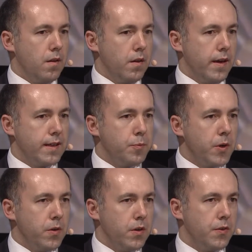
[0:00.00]

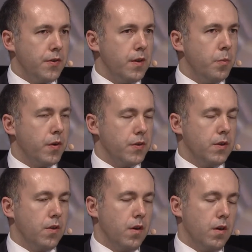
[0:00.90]
experience in
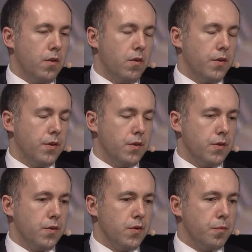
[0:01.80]
particular over
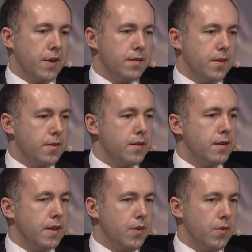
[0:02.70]
the past, let's say,
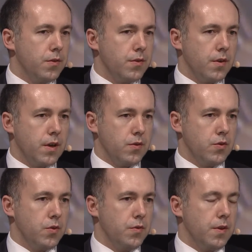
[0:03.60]
10 years has
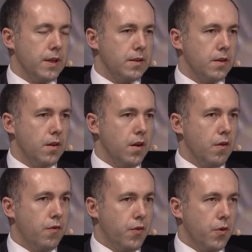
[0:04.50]
shown that
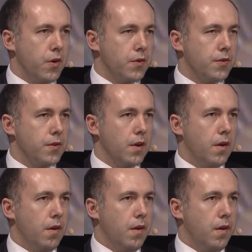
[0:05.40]
for us,
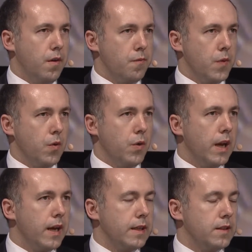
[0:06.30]
we
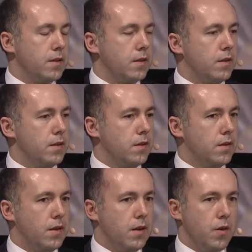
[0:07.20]
like,
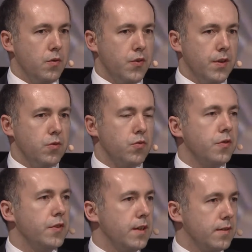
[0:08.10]
I would say,
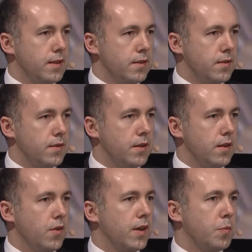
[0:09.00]
trophy assets
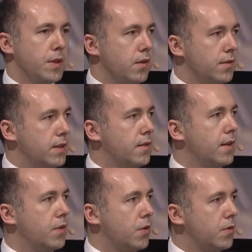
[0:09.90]
in the capital city
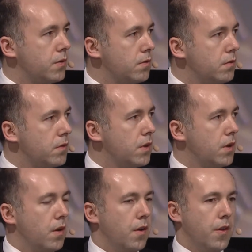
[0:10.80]
centers.
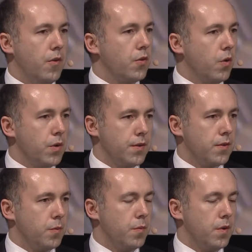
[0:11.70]
there is always
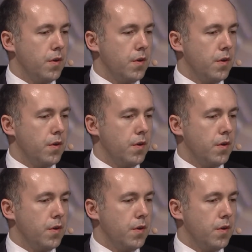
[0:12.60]
some,